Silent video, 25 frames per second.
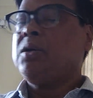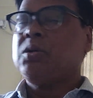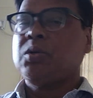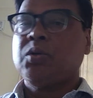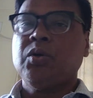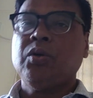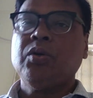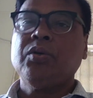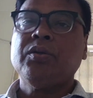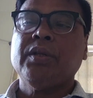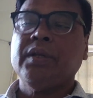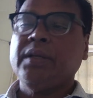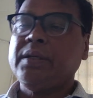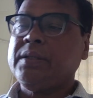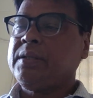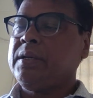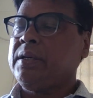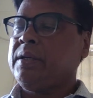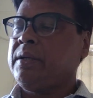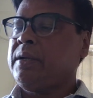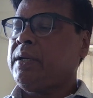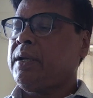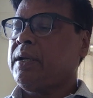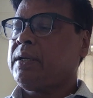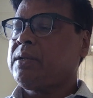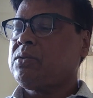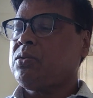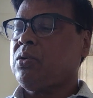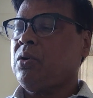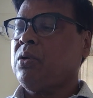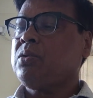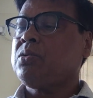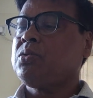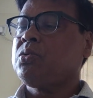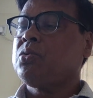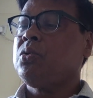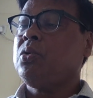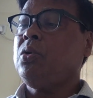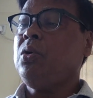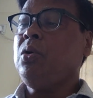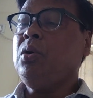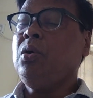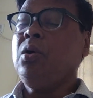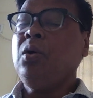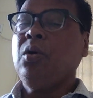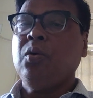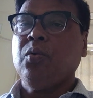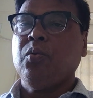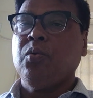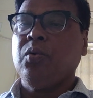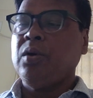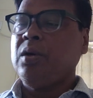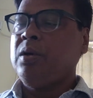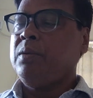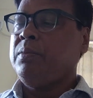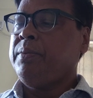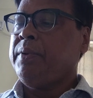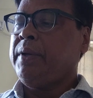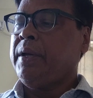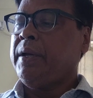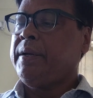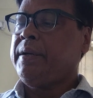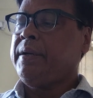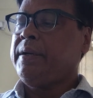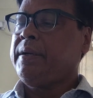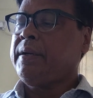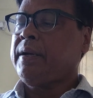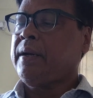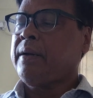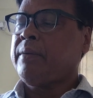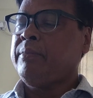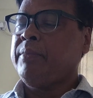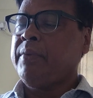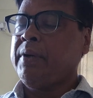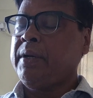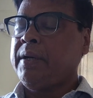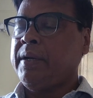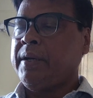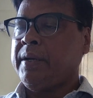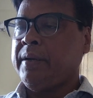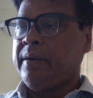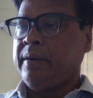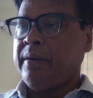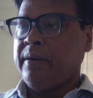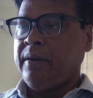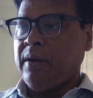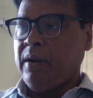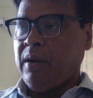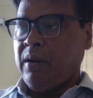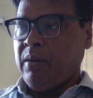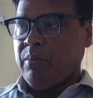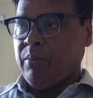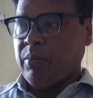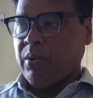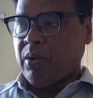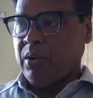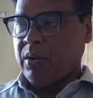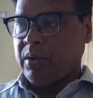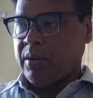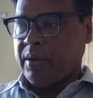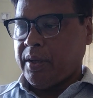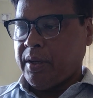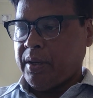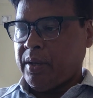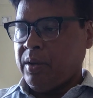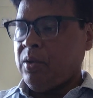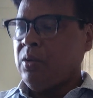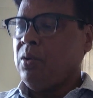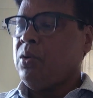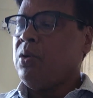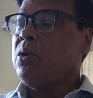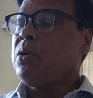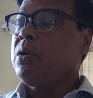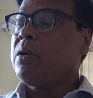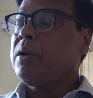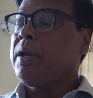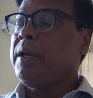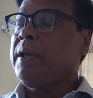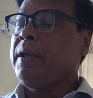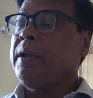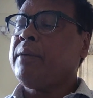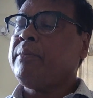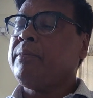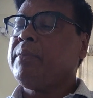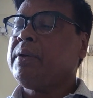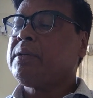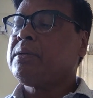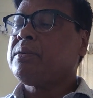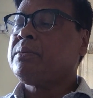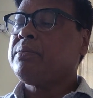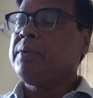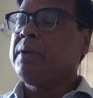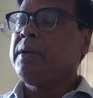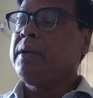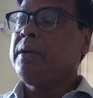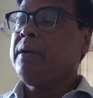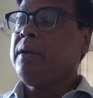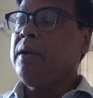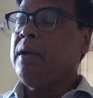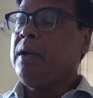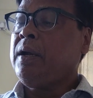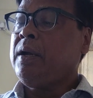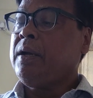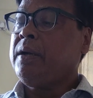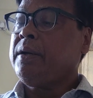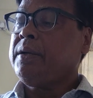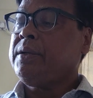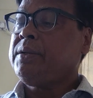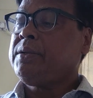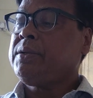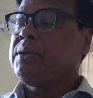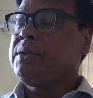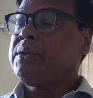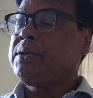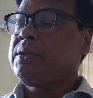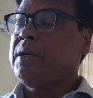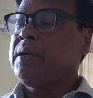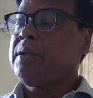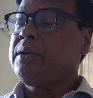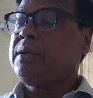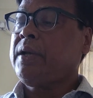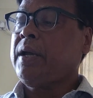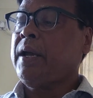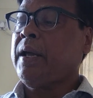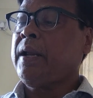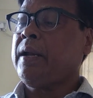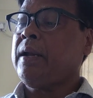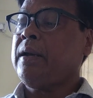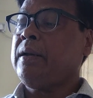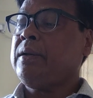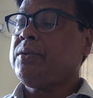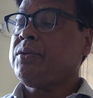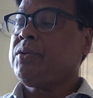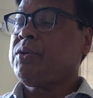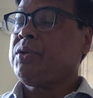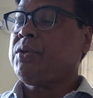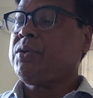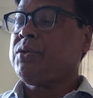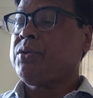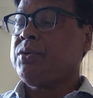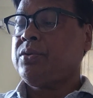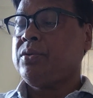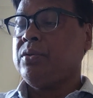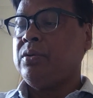So this index also will be a determinant for your investment decision analysis.